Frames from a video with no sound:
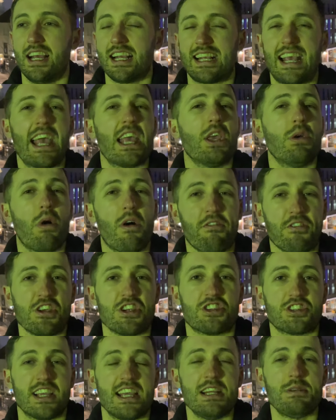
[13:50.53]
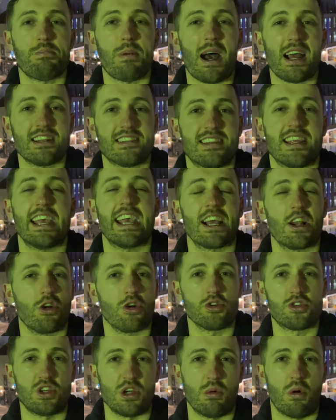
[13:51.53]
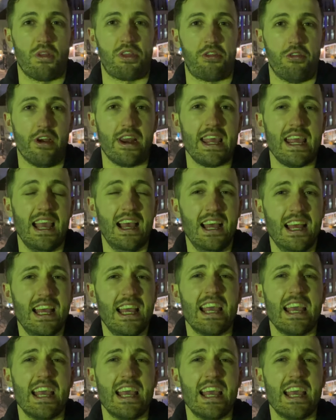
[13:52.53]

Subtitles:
get you off your seat by taking on two or three?